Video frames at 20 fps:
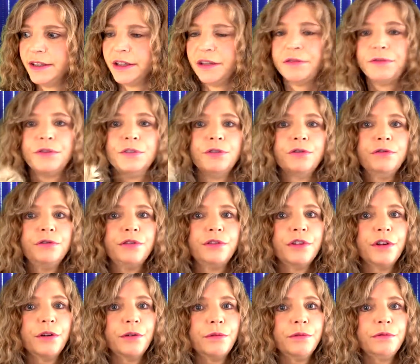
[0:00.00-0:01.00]
if you
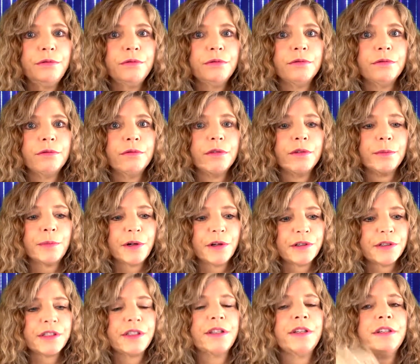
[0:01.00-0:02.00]
don't
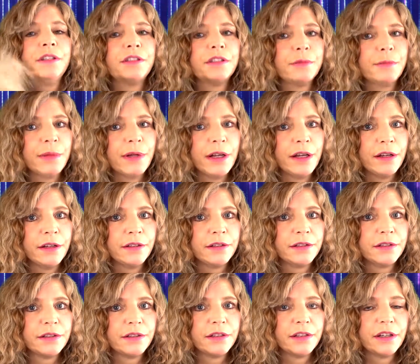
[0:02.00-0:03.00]
participate